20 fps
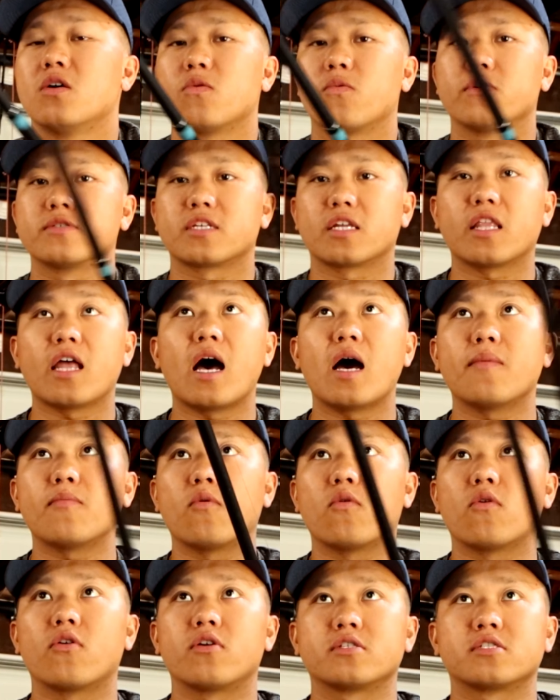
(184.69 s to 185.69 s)
was a lot
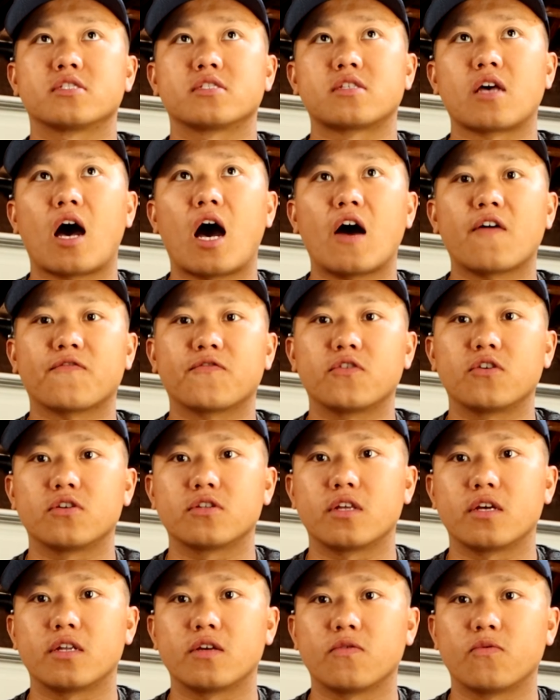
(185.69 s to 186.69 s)
more softer
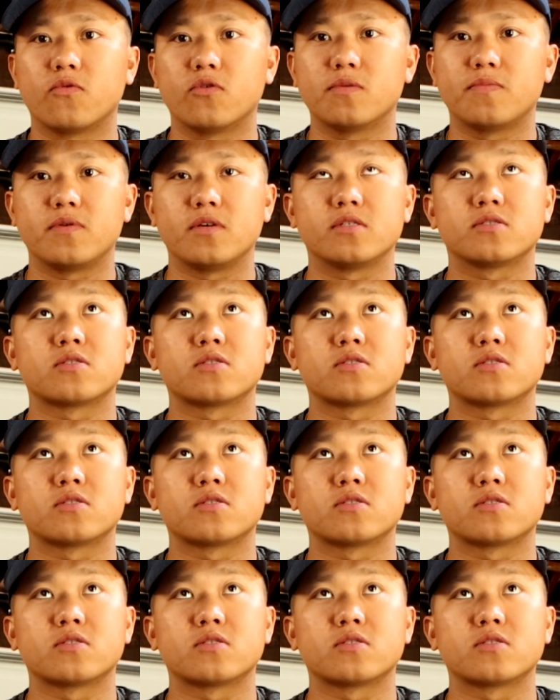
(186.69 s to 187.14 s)
than it would be.